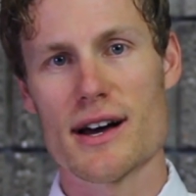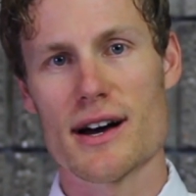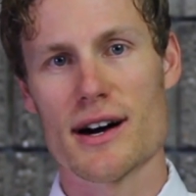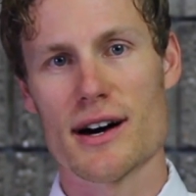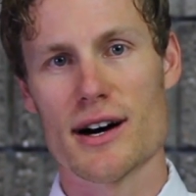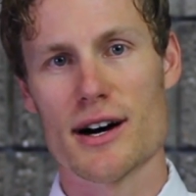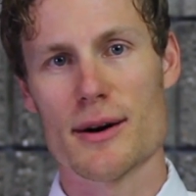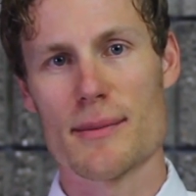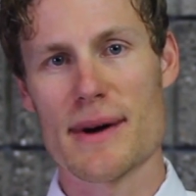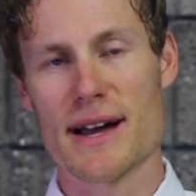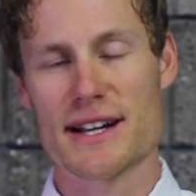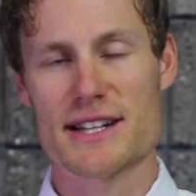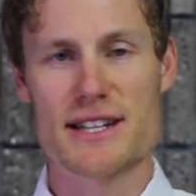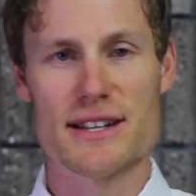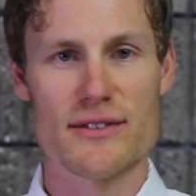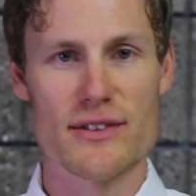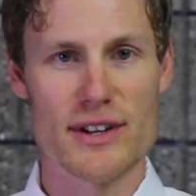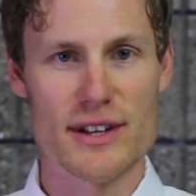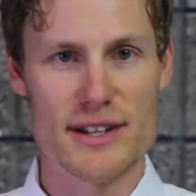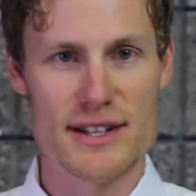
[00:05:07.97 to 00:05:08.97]
um,
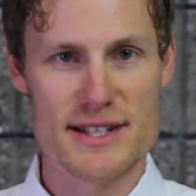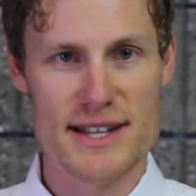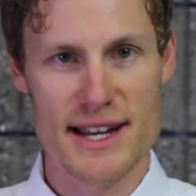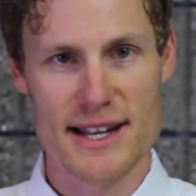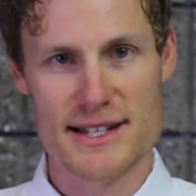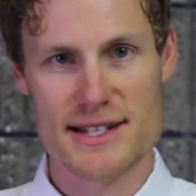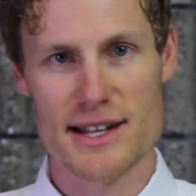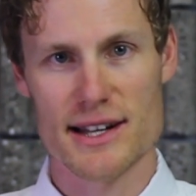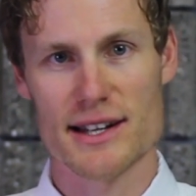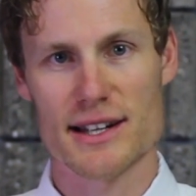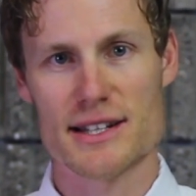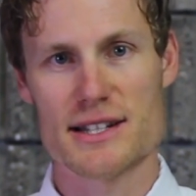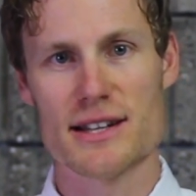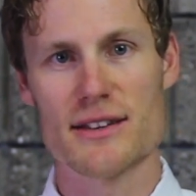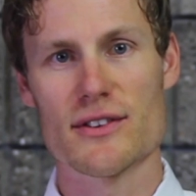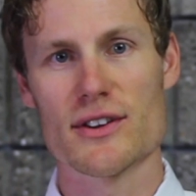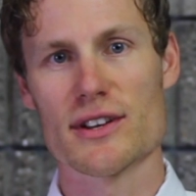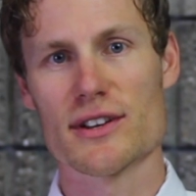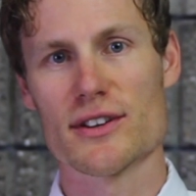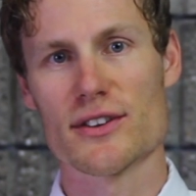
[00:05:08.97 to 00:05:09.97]
activities, hands-on
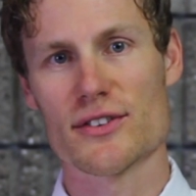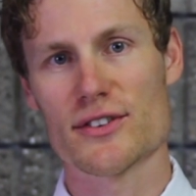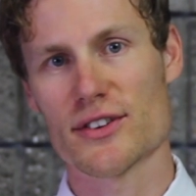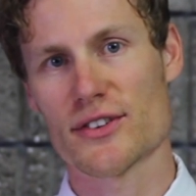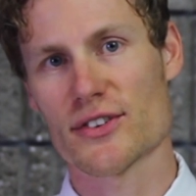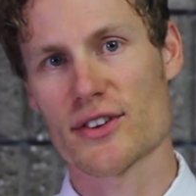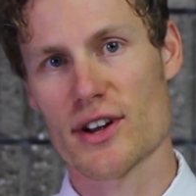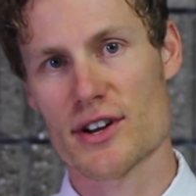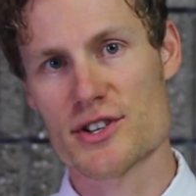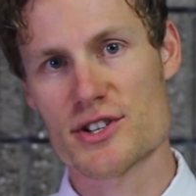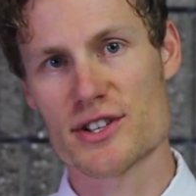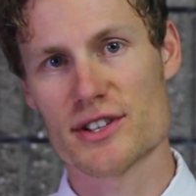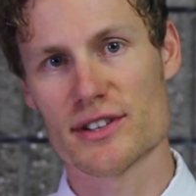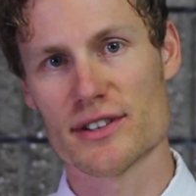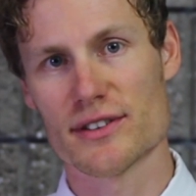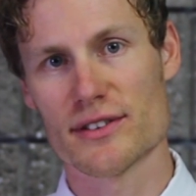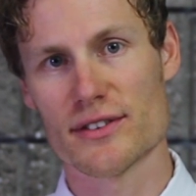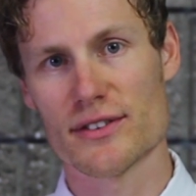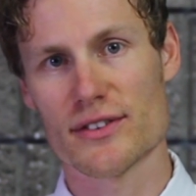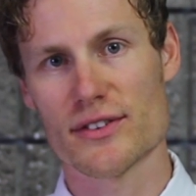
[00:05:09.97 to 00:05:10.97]
activities,
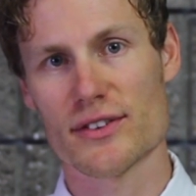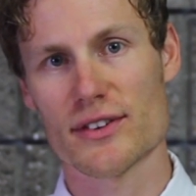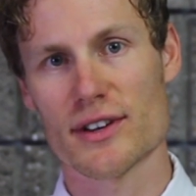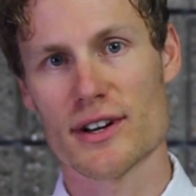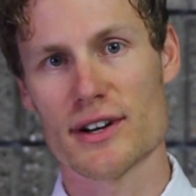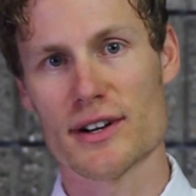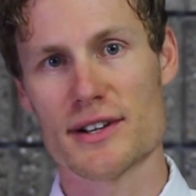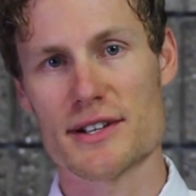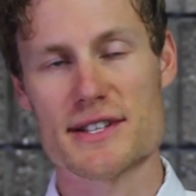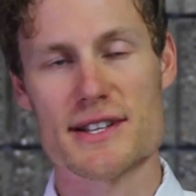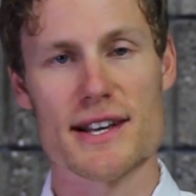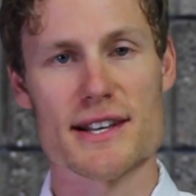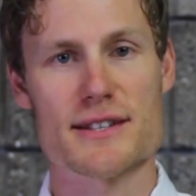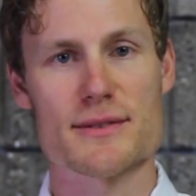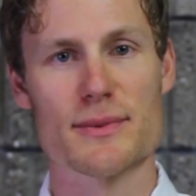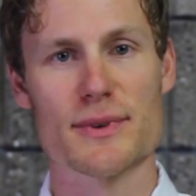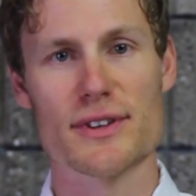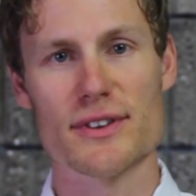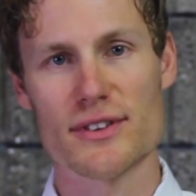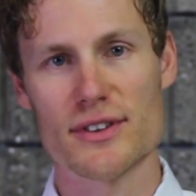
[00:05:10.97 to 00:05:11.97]
discussions, uh,
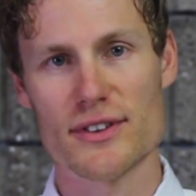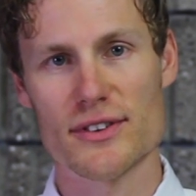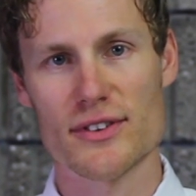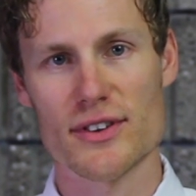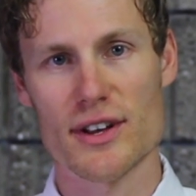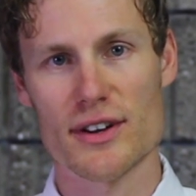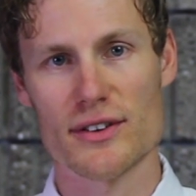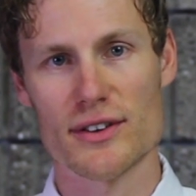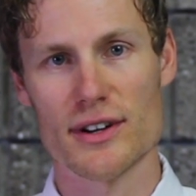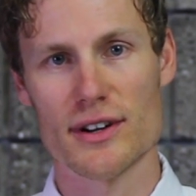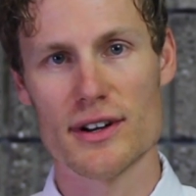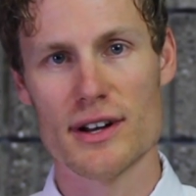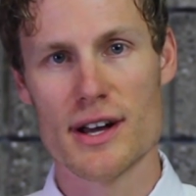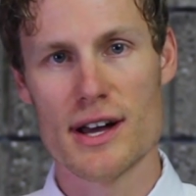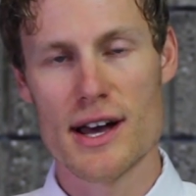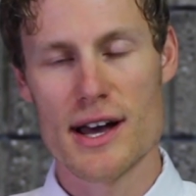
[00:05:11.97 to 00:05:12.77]
assessments, etc.